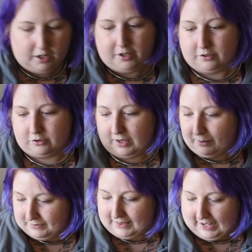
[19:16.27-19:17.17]
So that
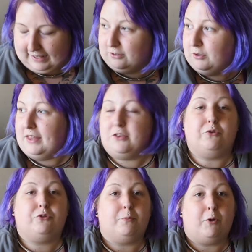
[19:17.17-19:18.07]
was that. And
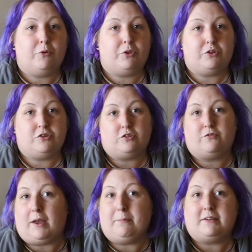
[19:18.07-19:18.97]
those were both just
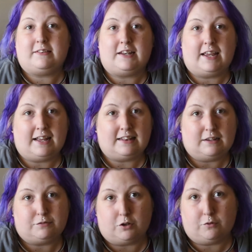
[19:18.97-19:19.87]
fabrics that I had
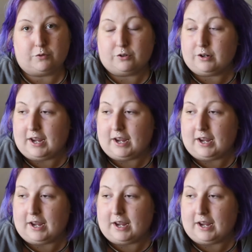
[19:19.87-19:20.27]
left over,